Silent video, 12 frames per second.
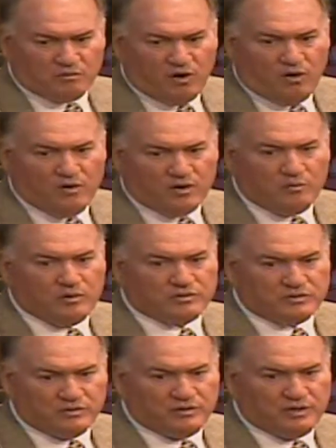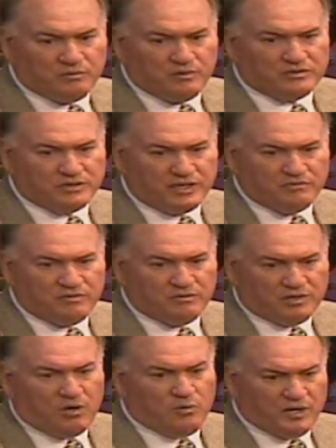wrong and what's good and what's evil?
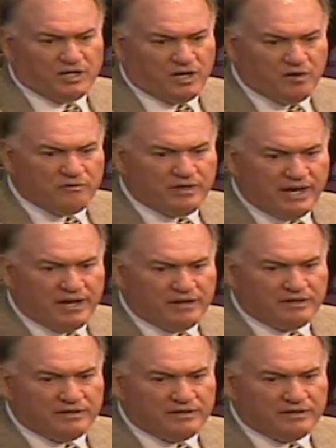Don't we know that?